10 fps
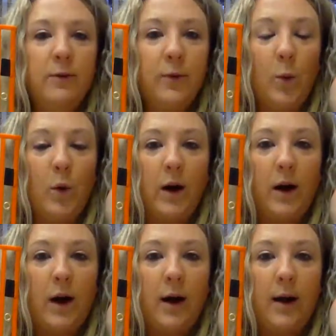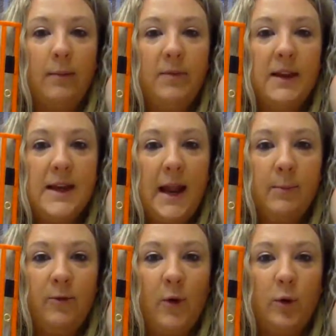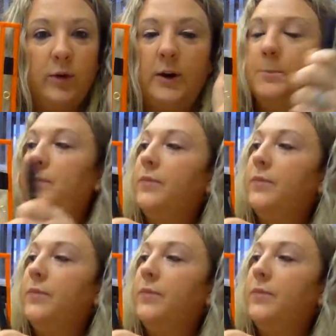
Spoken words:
for the name folder.